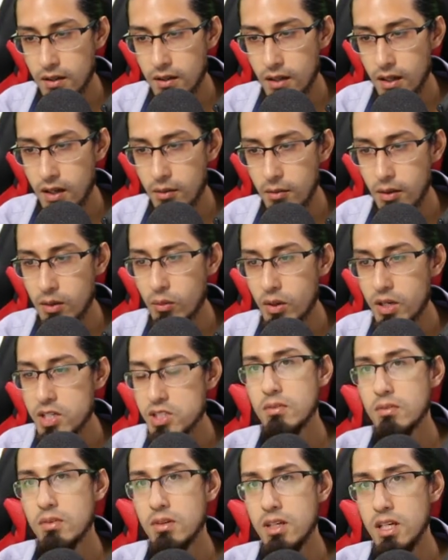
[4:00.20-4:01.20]

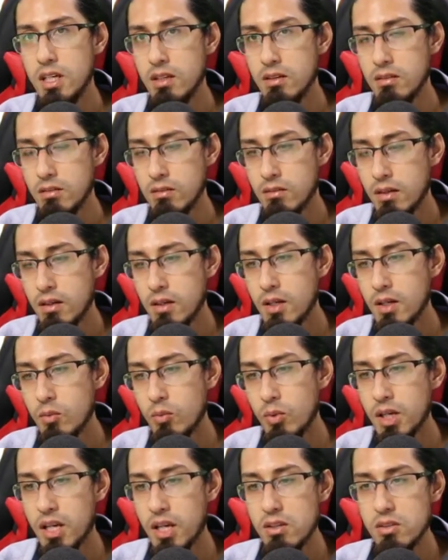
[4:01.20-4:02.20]
evaluation in.
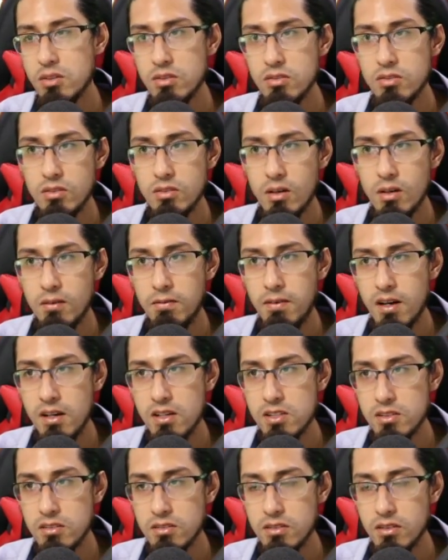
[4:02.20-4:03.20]
We can use other functions. If